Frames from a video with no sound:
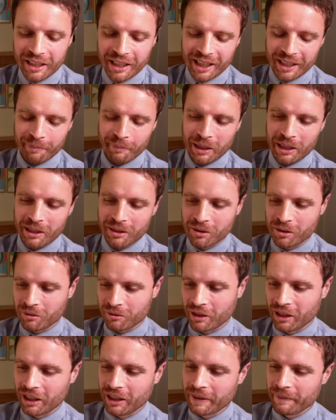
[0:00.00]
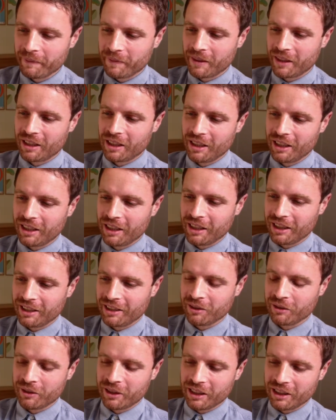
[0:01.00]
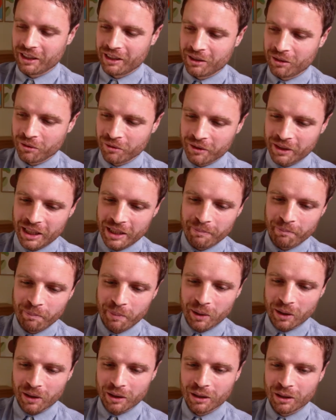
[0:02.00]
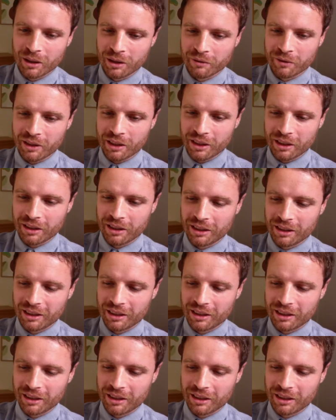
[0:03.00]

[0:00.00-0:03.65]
it makes sort of the input of the